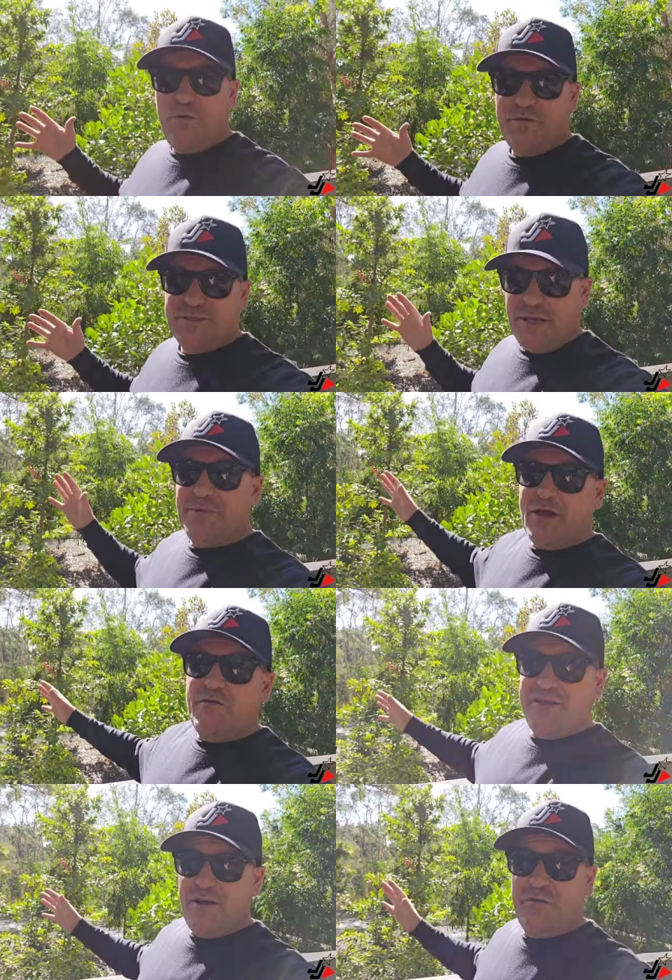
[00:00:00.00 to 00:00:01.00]
something over
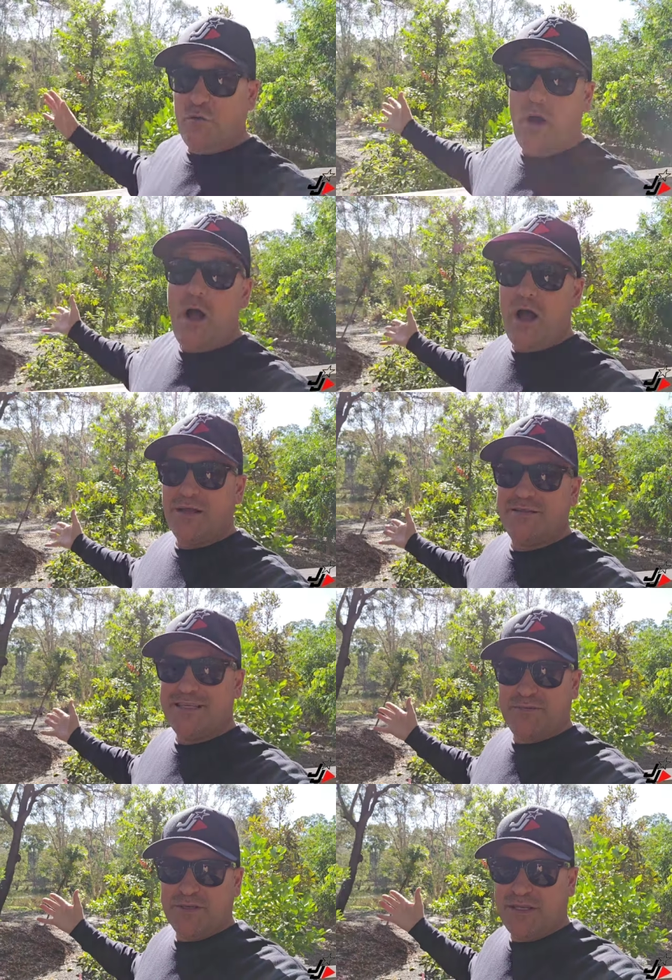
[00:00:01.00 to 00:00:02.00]
there, I thought, there's
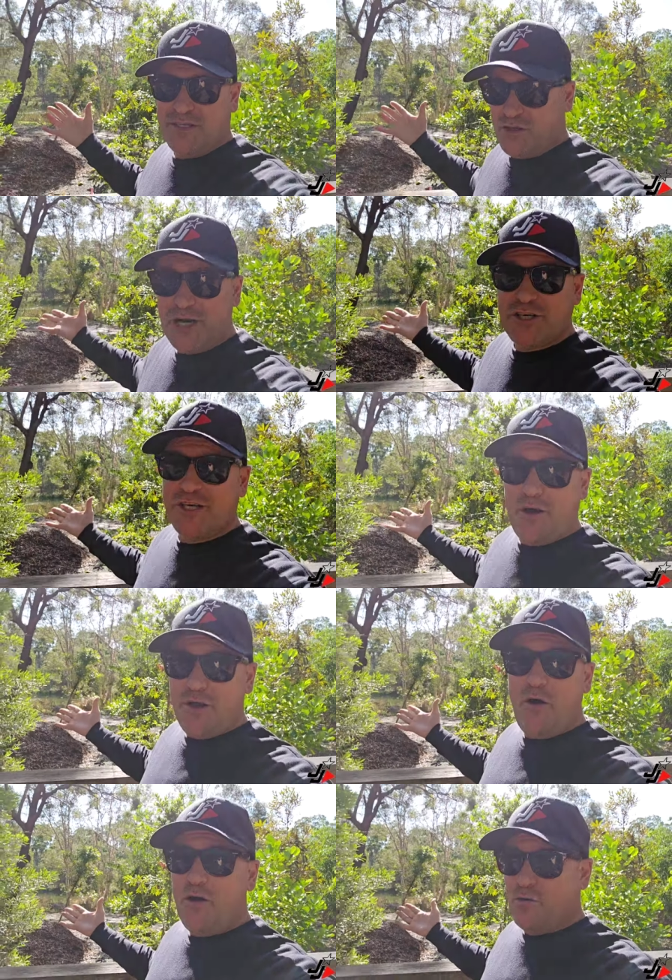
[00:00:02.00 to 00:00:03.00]
some construction going on